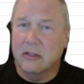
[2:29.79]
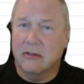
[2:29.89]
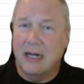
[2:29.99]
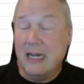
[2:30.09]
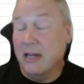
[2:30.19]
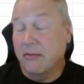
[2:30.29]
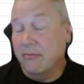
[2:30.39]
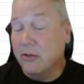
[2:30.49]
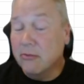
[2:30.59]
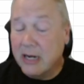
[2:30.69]
or I need a
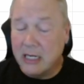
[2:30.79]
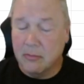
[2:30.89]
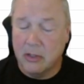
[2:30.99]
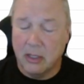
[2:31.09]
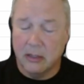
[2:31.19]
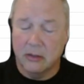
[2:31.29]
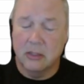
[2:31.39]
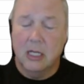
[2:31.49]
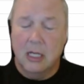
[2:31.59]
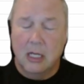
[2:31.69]
few random colors,
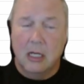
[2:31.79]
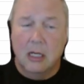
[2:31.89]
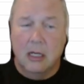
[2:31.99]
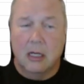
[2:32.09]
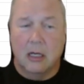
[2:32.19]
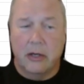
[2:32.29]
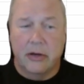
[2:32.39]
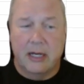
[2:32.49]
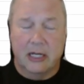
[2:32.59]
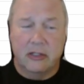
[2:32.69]
you
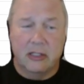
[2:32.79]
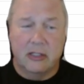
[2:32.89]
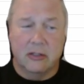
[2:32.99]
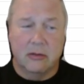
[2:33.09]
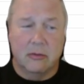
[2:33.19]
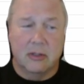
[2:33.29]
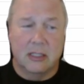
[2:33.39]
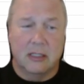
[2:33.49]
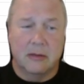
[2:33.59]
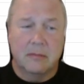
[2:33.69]
can actually do